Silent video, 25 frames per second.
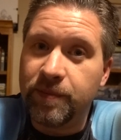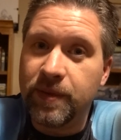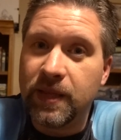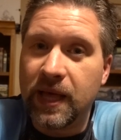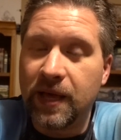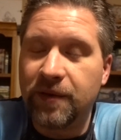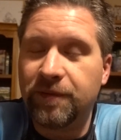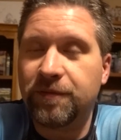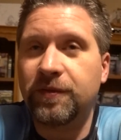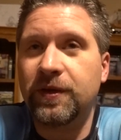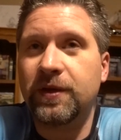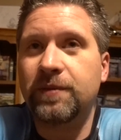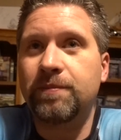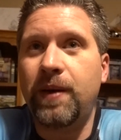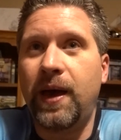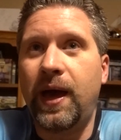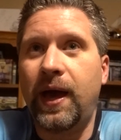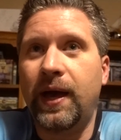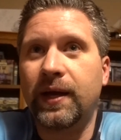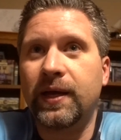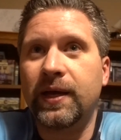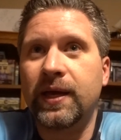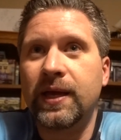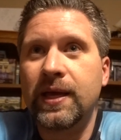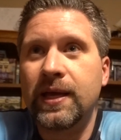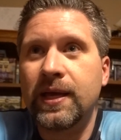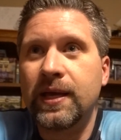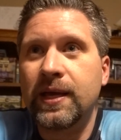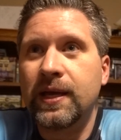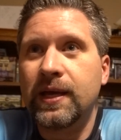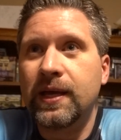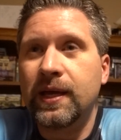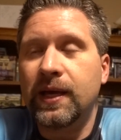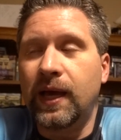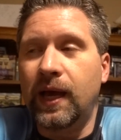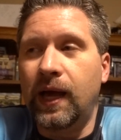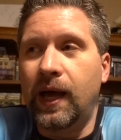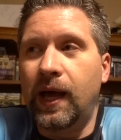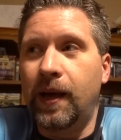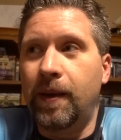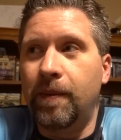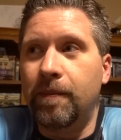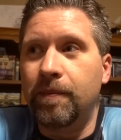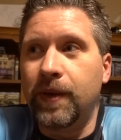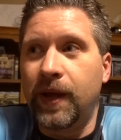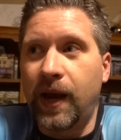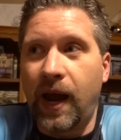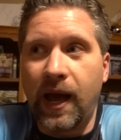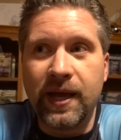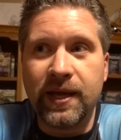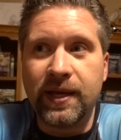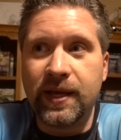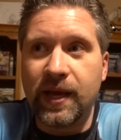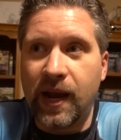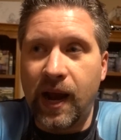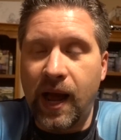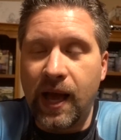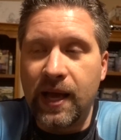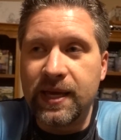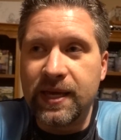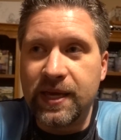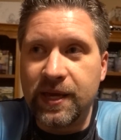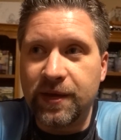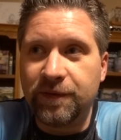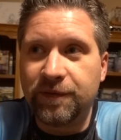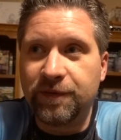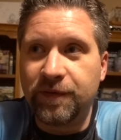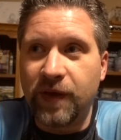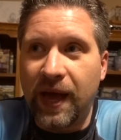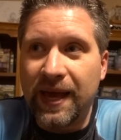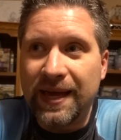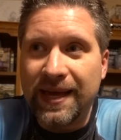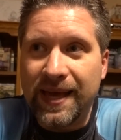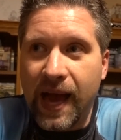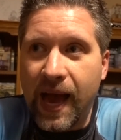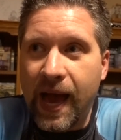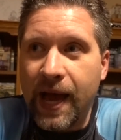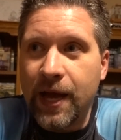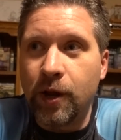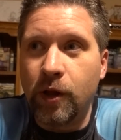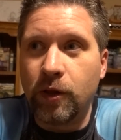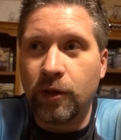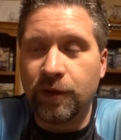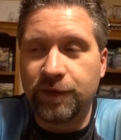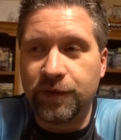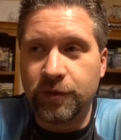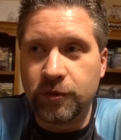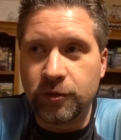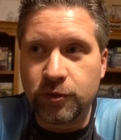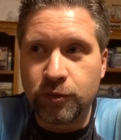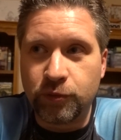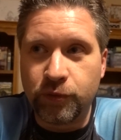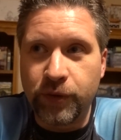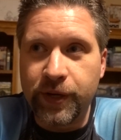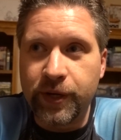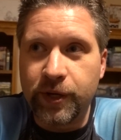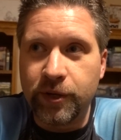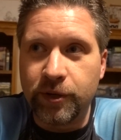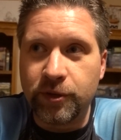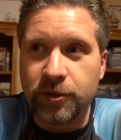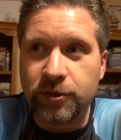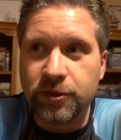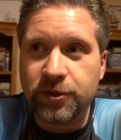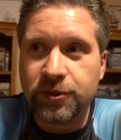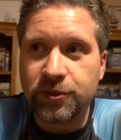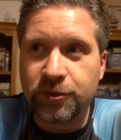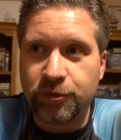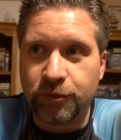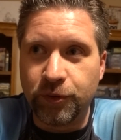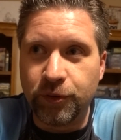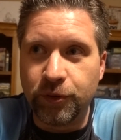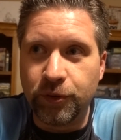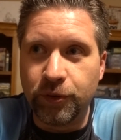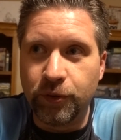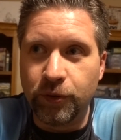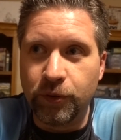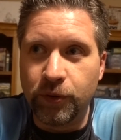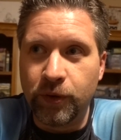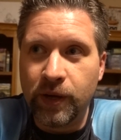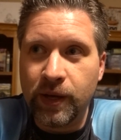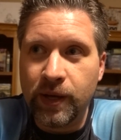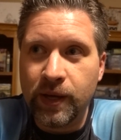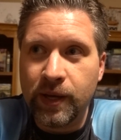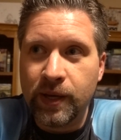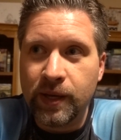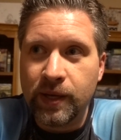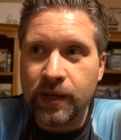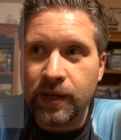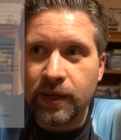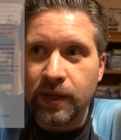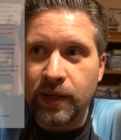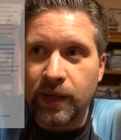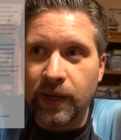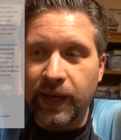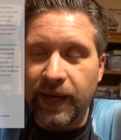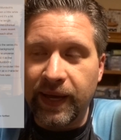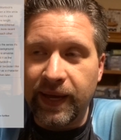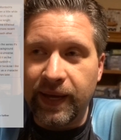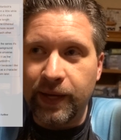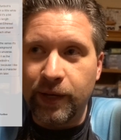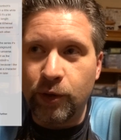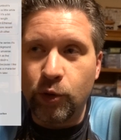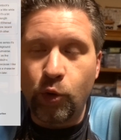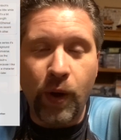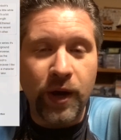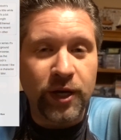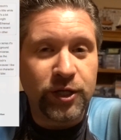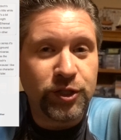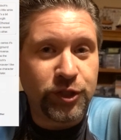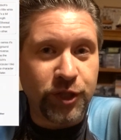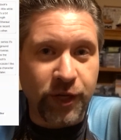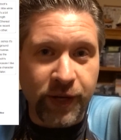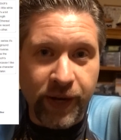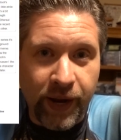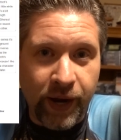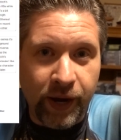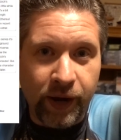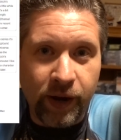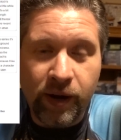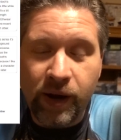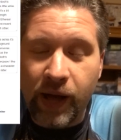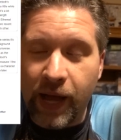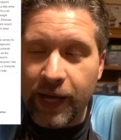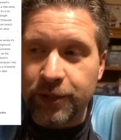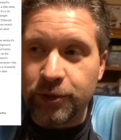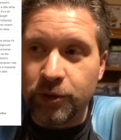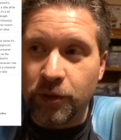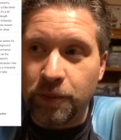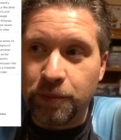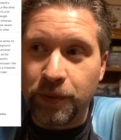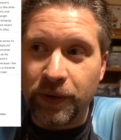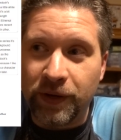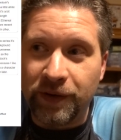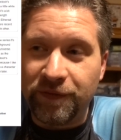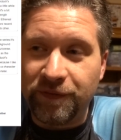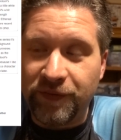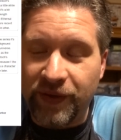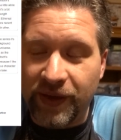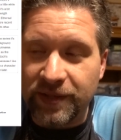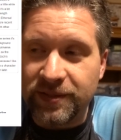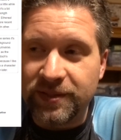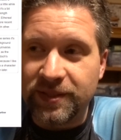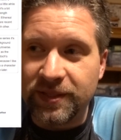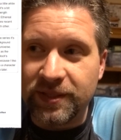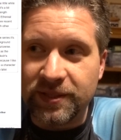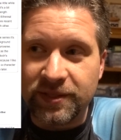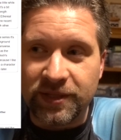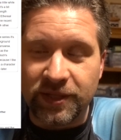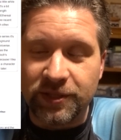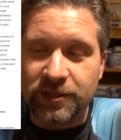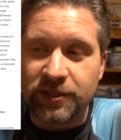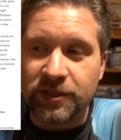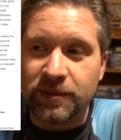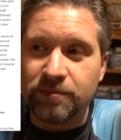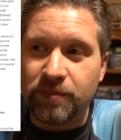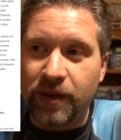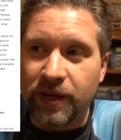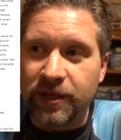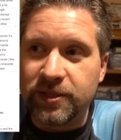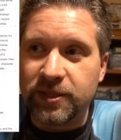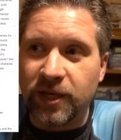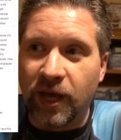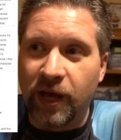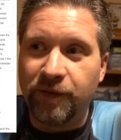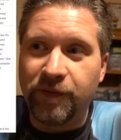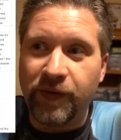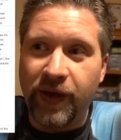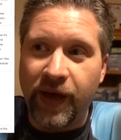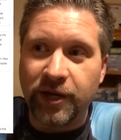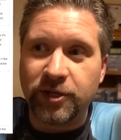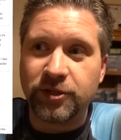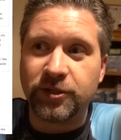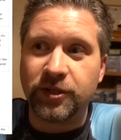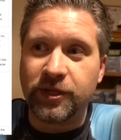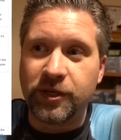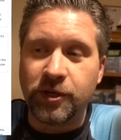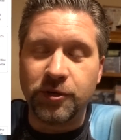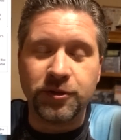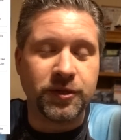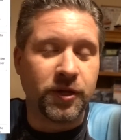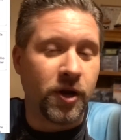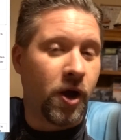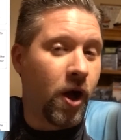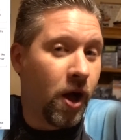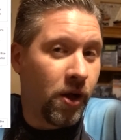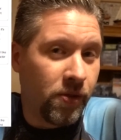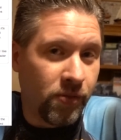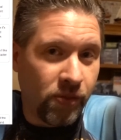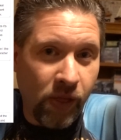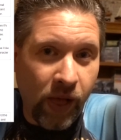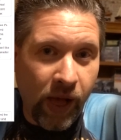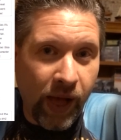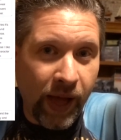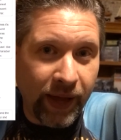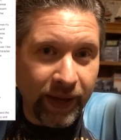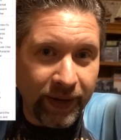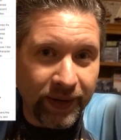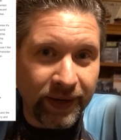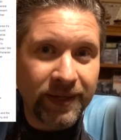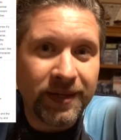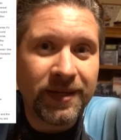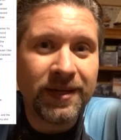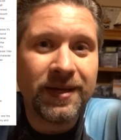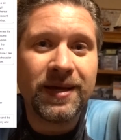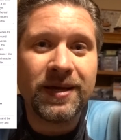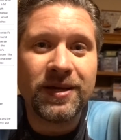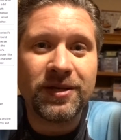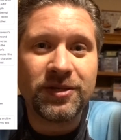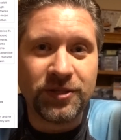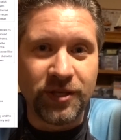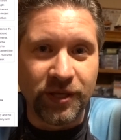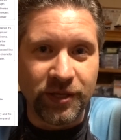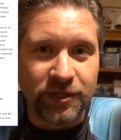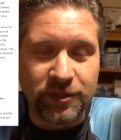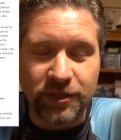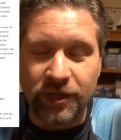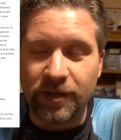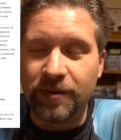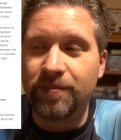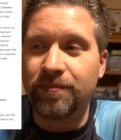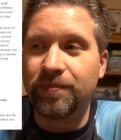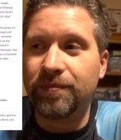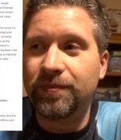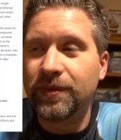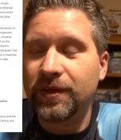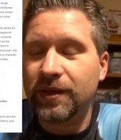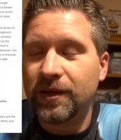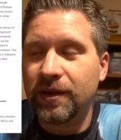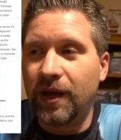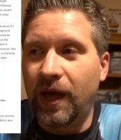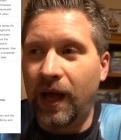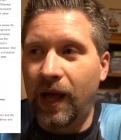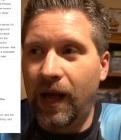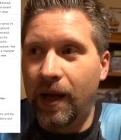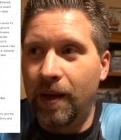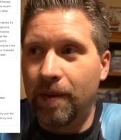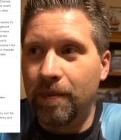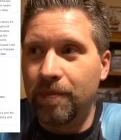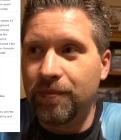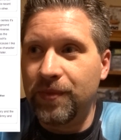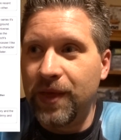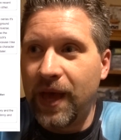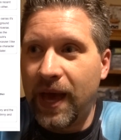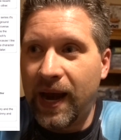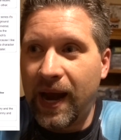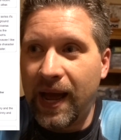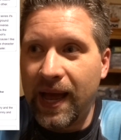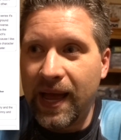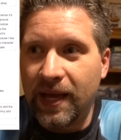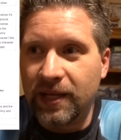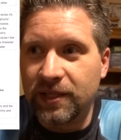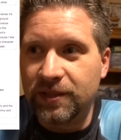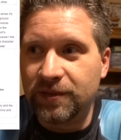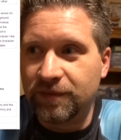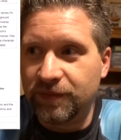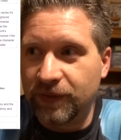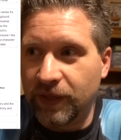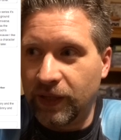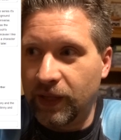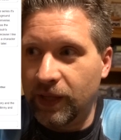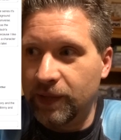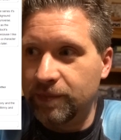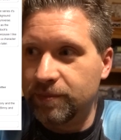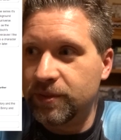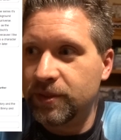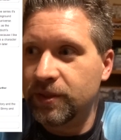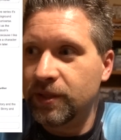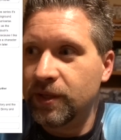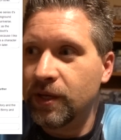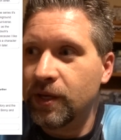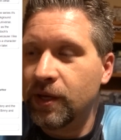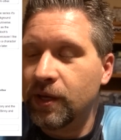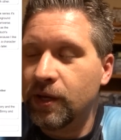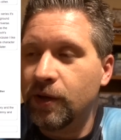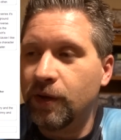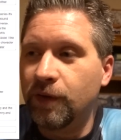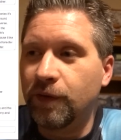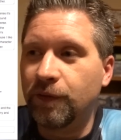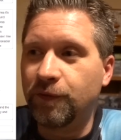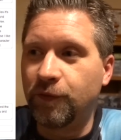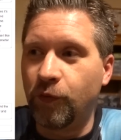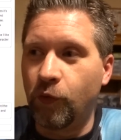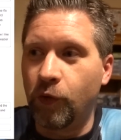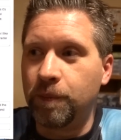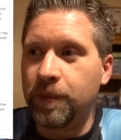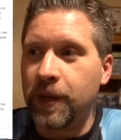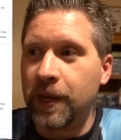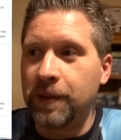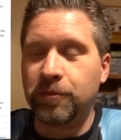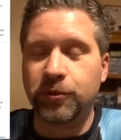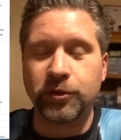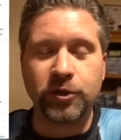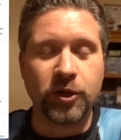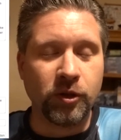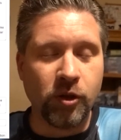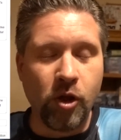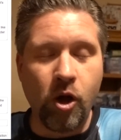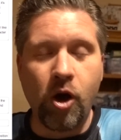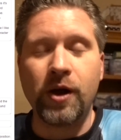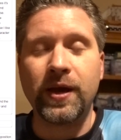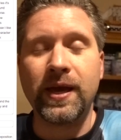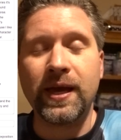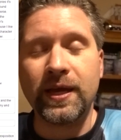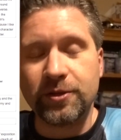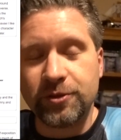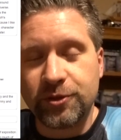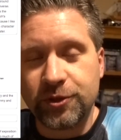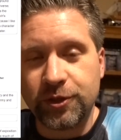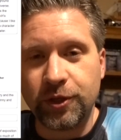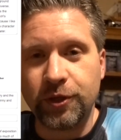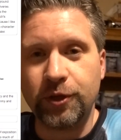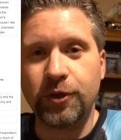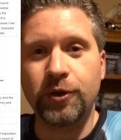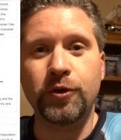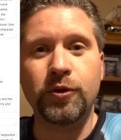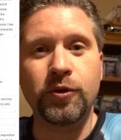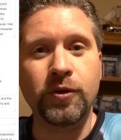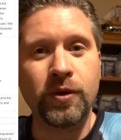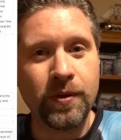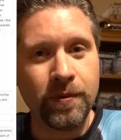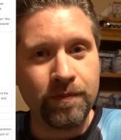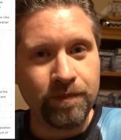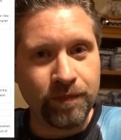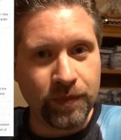me that feedback. And I guide all of those readers through a questionnaire. I do a pretty fancy system myself. I actually use an online system that I had developed for people to log into,